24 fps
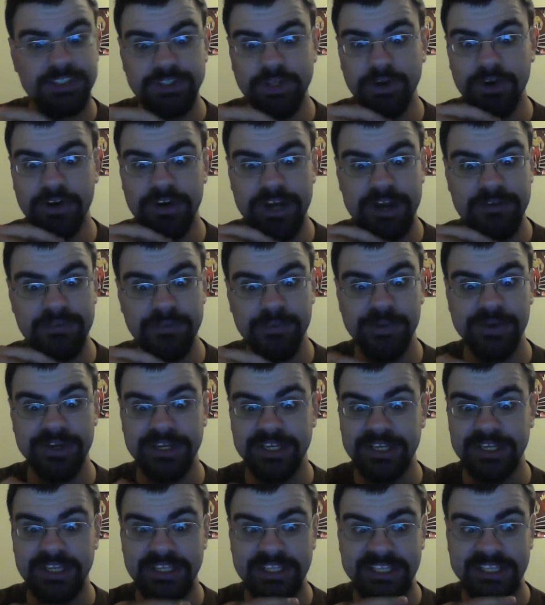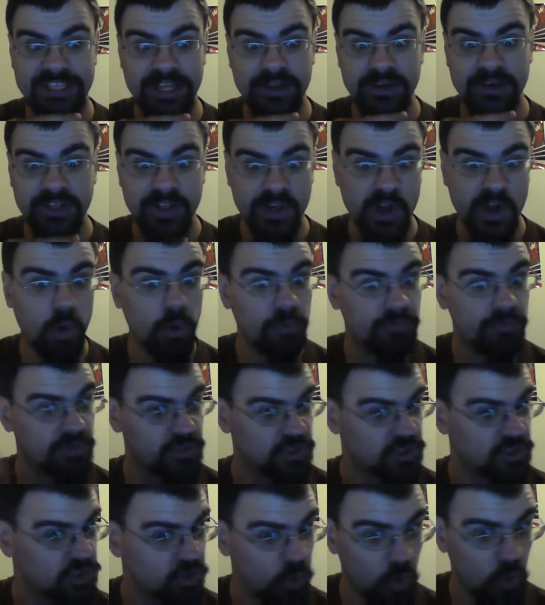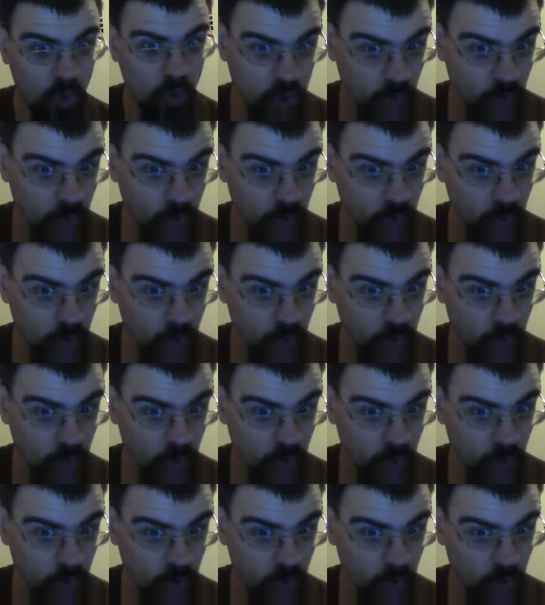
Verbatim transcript: turned everyone their, their coefficients all